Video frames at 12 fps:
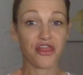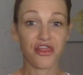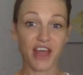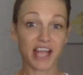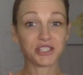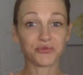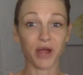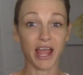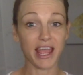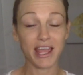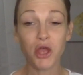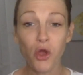That's
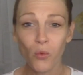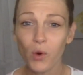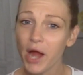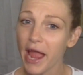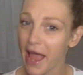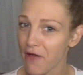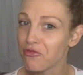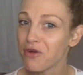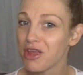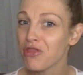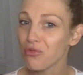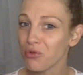right, we're
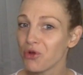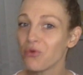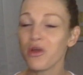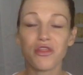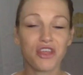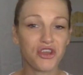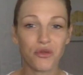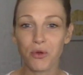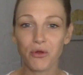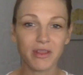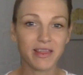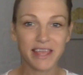halfway through the new
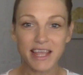moon and